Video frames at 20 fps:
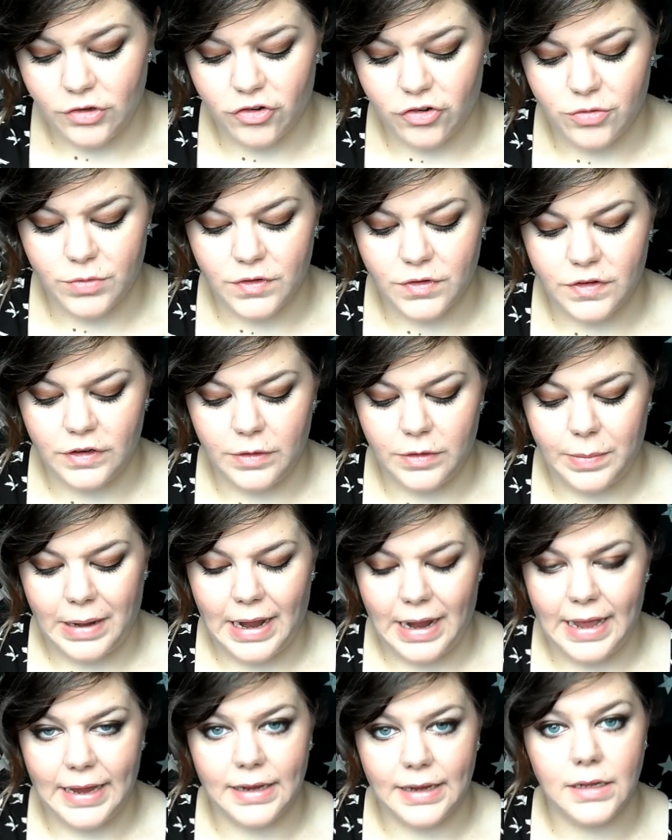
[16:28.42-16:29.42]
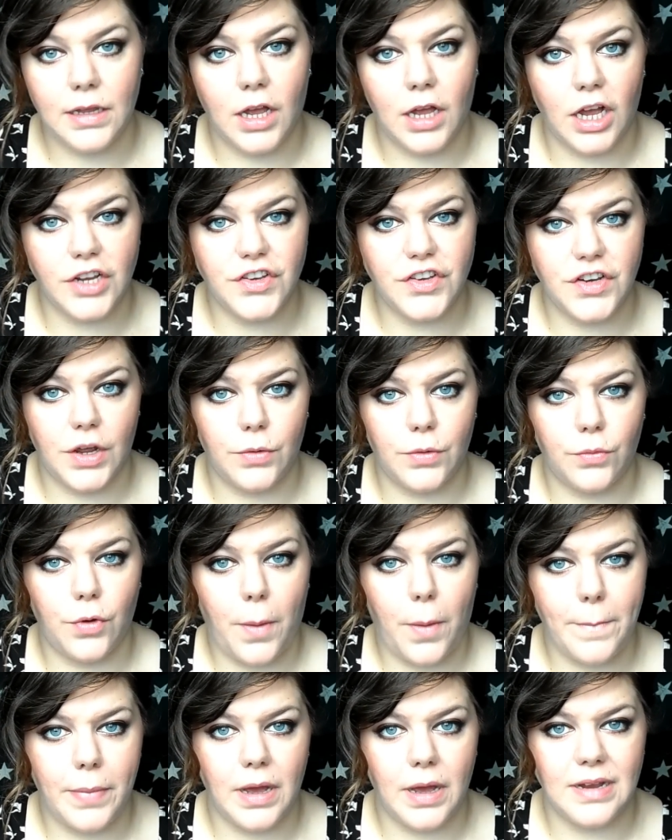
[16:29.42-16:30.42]
What instruments do you play? I
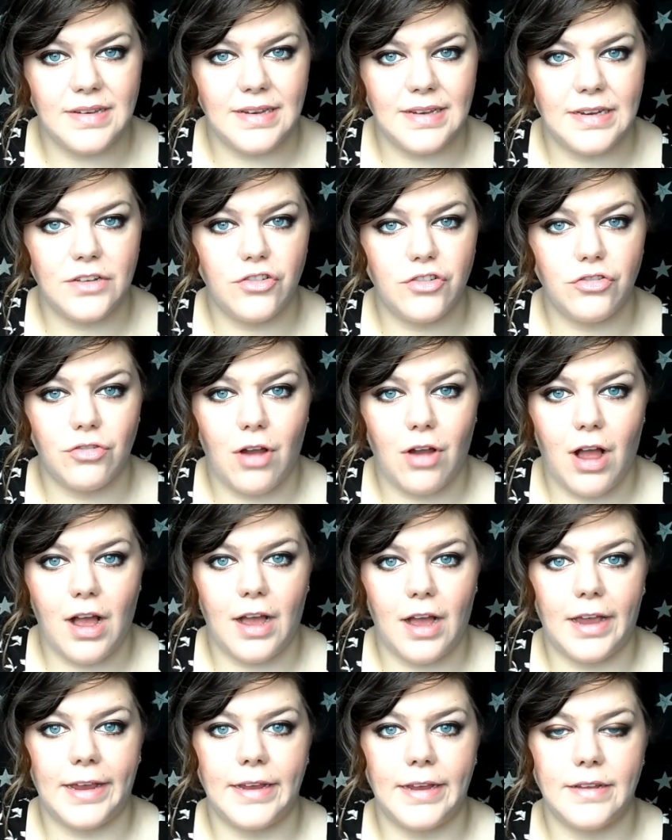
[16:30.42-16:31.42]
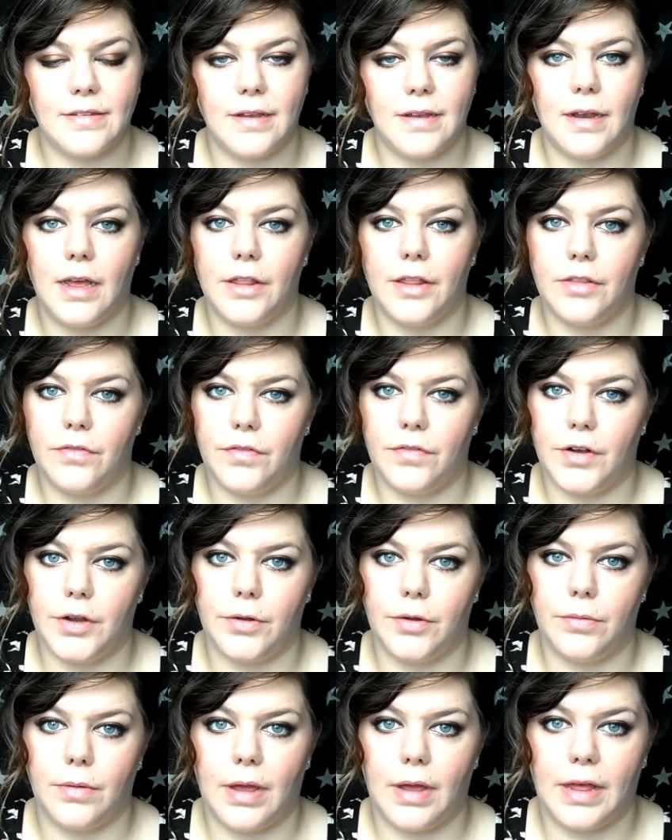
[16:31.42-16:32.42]
don't, but I did try to learn the
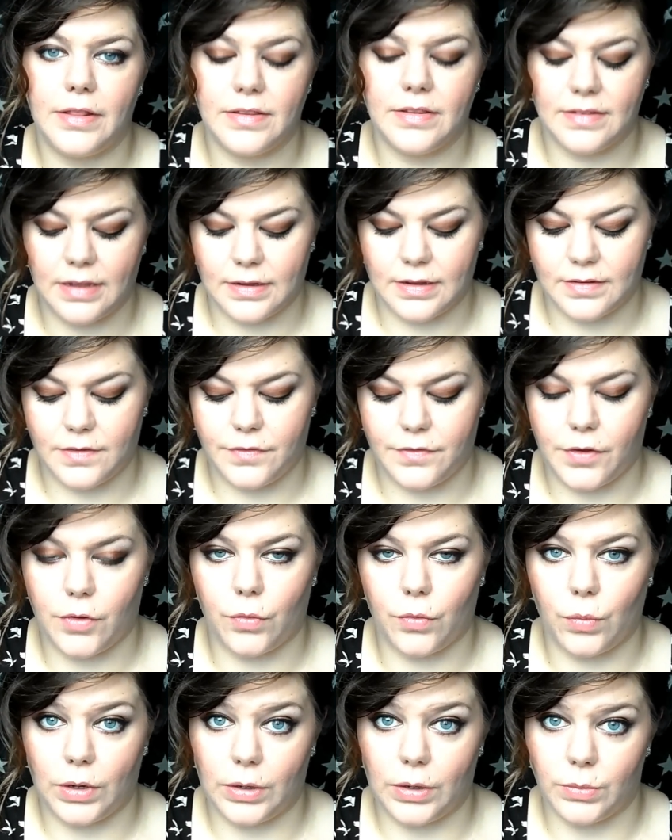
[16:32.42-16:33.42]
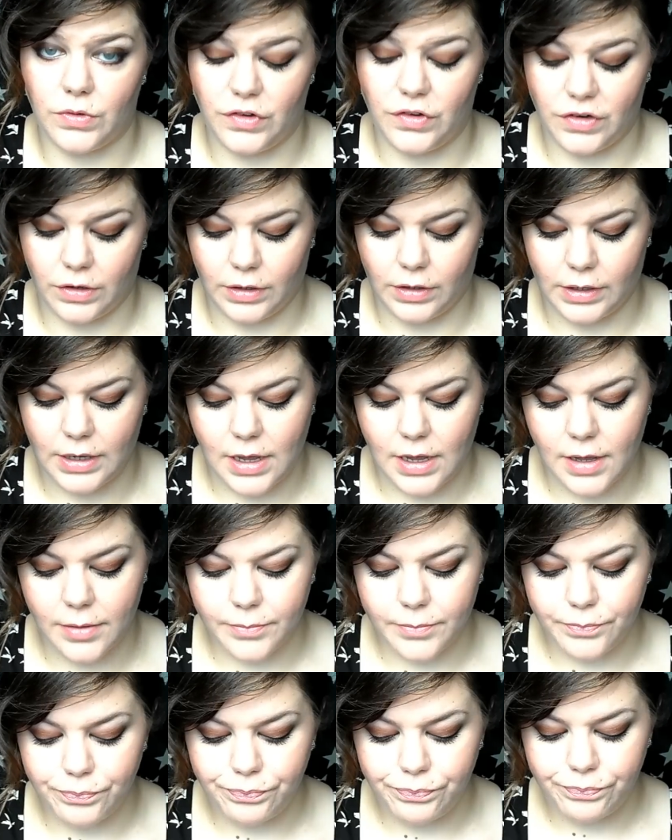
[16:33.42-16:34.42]
flute and the saxophone when I was
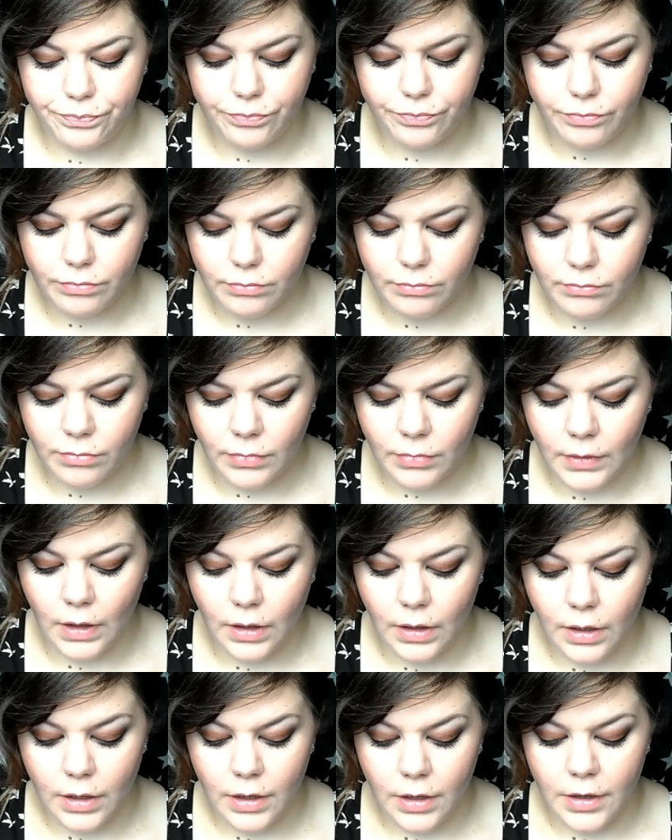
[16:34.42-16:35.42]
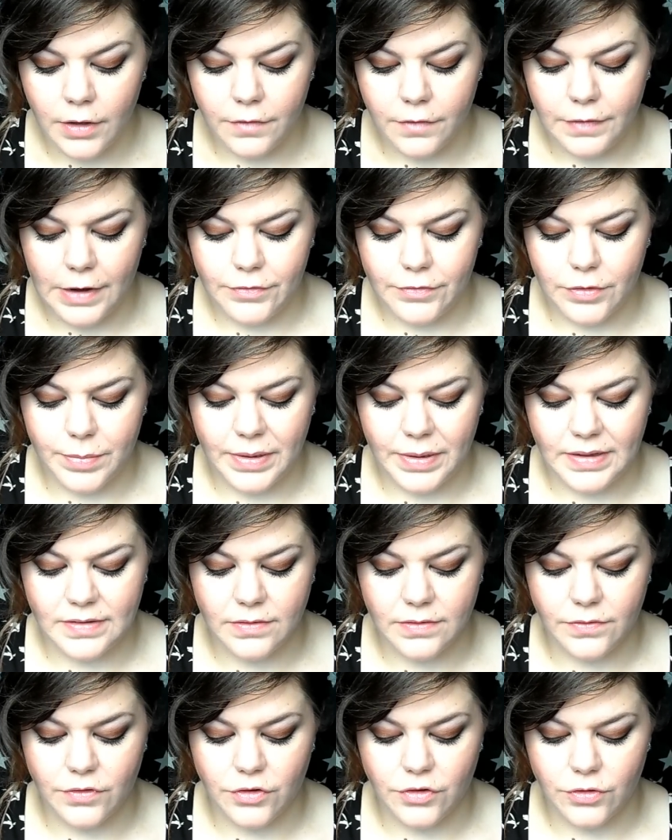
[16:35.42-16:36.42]
younger. Favourite
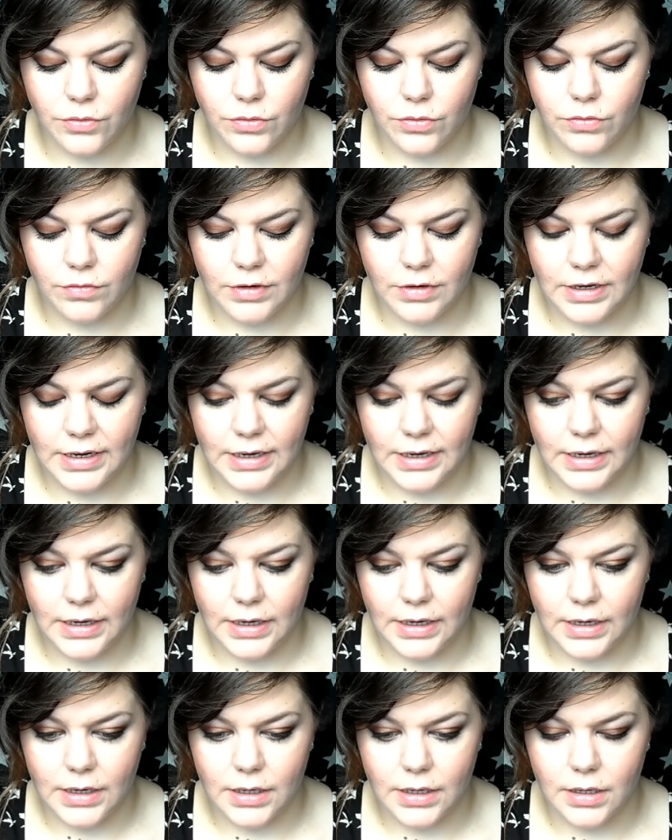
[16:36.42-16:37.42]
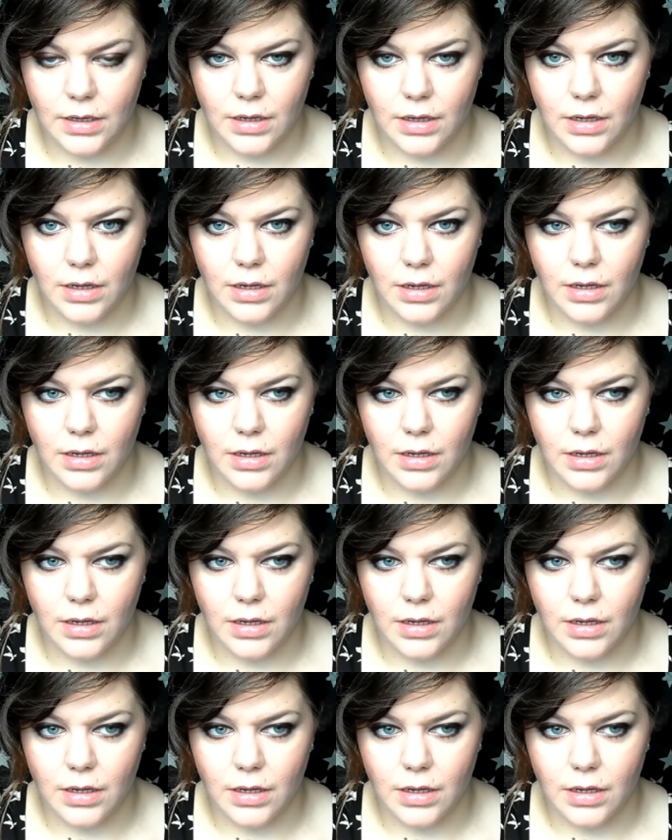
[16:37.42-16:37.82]
piece of jewellery?